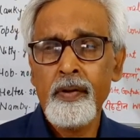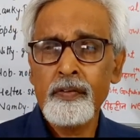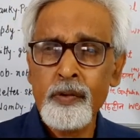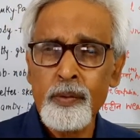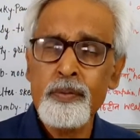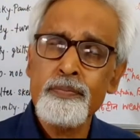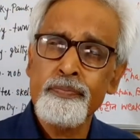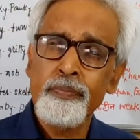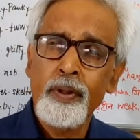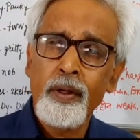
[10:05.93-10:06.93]
So
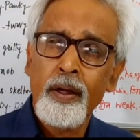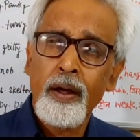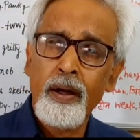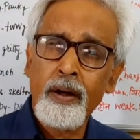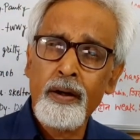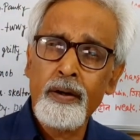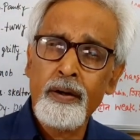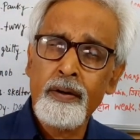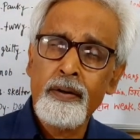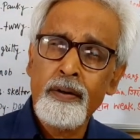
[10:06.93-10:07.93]

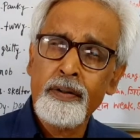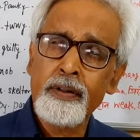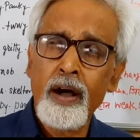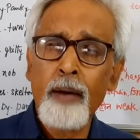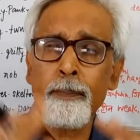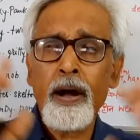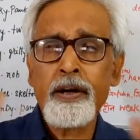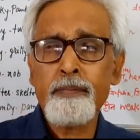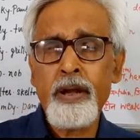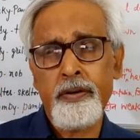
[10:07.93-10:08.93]
the
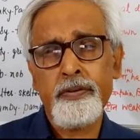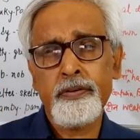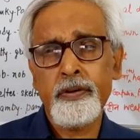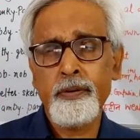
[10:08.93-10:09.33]
apartment,